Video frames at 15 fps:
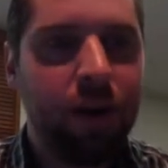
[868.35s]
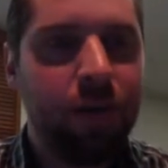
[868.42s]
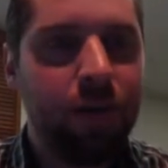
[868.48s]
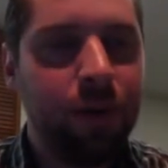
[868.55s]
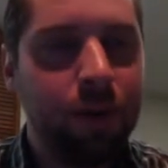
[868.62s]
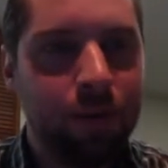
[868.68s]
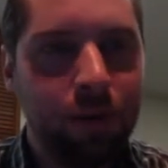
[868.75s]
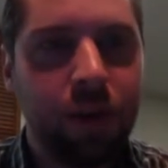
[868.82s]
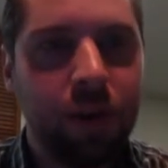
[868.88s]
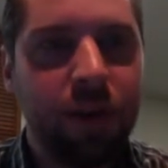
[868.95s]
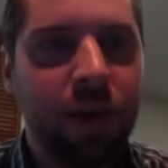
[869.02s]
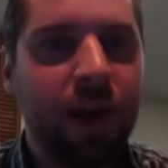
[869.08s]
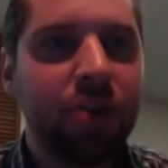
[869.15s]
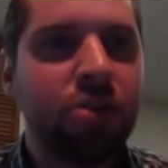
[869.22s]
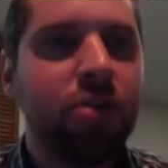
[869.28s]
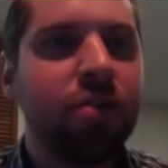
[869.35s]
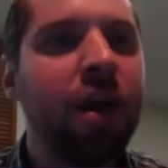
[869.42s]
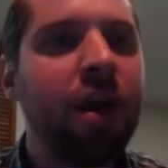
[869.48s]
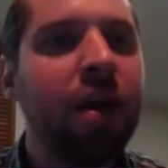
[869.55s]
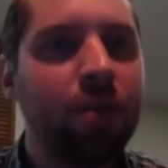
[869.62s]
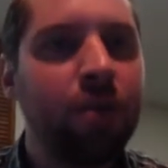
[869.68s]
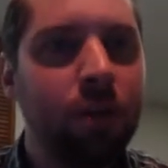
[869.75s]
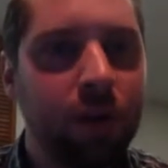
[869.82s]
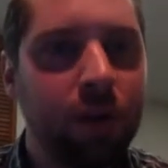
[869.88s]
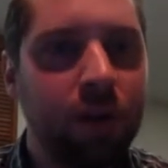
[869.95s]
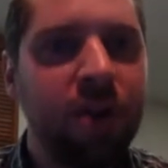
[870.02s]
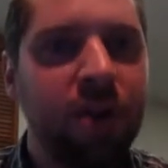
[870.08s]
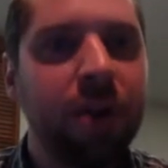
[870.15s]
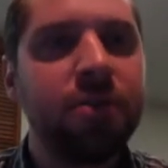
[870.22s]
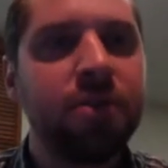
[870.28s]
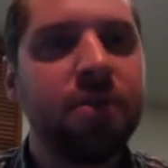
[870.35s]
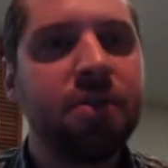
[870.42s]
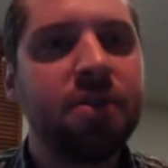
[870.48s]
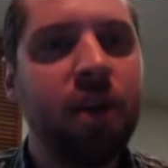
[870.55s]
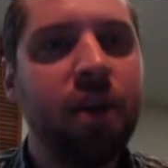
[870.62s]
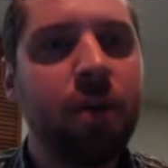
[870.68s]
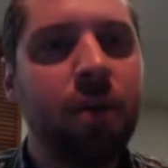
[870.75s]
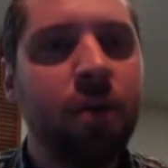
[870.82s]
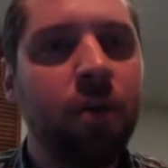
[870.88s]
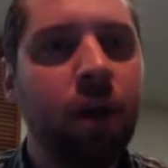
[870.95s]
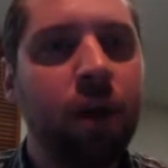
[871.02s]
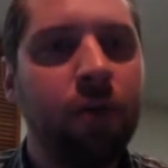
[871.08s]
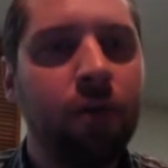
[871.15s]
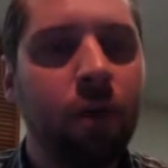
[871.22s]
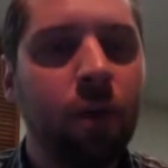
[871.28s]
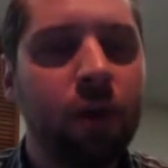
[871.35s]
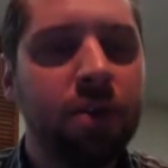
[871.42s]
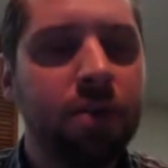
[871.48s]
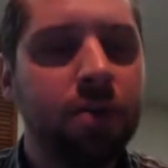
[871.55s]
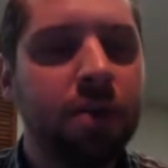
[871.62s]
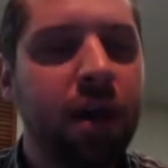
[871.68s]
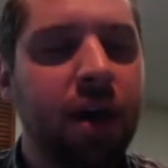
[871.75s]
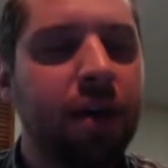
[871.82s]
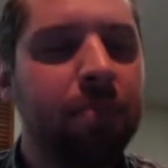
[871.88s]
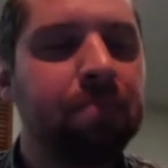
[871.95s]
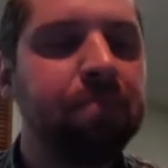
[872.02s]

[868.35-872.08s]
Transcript: If you look at the national debt, if you look at the deficits that have been running for quite some time,